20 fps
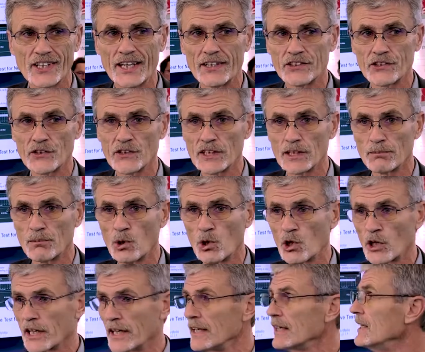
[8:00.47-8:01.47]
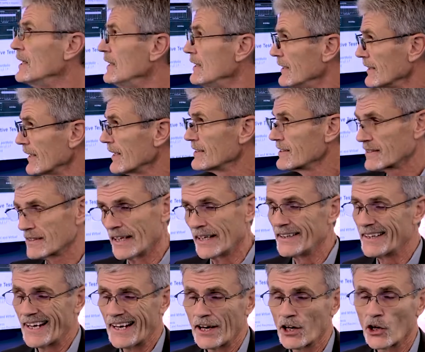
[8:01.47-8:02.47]
out there in the market that say
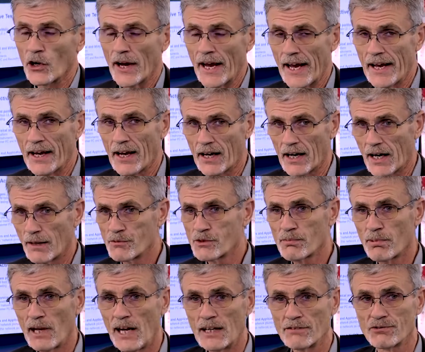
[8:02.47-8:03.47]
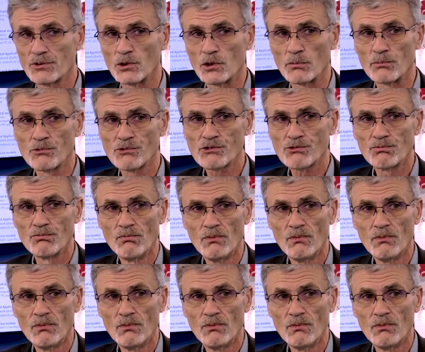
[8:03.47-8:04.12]
they are AIOps platforms.